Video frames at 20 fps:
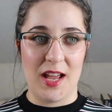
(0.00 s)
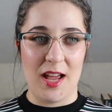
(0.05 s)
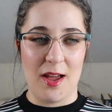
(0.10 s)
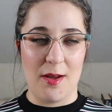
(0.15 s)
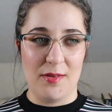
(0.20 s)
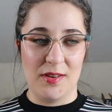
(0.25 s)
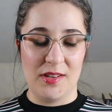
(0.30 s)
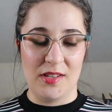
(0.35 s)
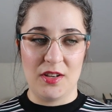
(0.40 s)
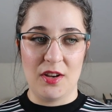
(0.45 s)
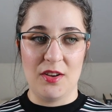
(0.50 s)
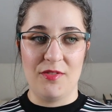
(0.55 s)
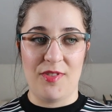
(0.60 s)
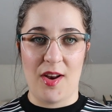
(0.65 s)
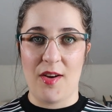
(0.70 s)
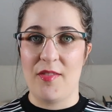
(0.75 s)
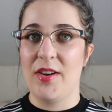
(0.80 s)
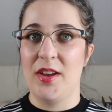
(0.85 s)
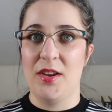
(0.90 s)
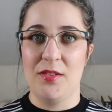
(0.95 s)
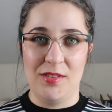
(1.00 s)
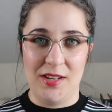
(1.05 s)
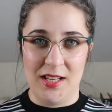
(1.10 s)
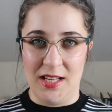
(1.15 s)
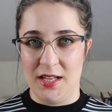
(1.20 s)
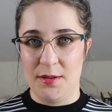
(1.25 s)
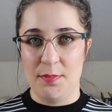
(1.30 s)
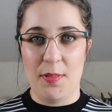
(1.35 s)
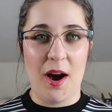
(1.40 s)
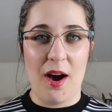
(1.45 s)
and her very
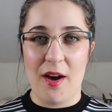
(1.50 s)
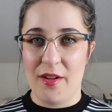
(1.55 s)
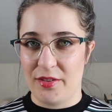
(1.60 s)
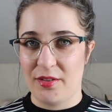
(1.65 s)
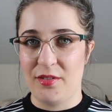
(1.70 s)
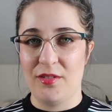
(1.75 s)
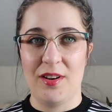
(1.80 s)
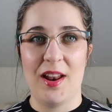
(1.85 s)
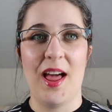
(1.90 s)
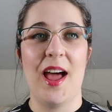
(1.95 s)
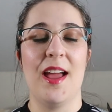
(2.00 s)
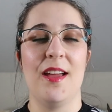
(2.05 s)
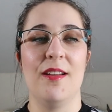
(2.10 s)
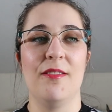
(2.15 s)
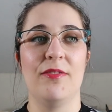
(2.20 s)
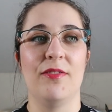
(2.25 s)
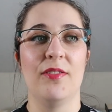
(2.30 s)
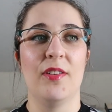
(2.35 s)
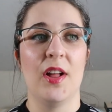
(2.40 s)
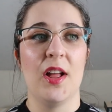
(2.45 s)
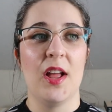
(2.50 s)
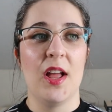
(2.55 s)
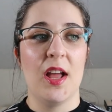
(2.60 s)
unique path through life.